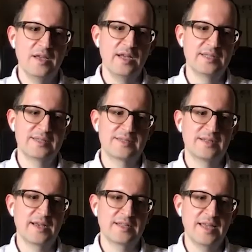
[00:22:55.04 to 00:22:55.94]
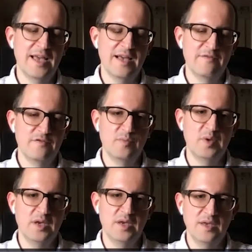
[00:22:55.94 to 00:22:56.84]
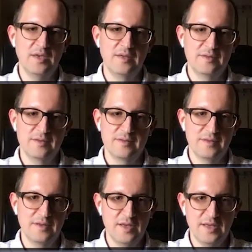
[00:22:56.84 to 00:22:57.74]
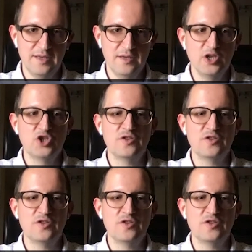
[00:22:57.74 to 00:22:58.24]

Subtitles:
it's like they have to be, each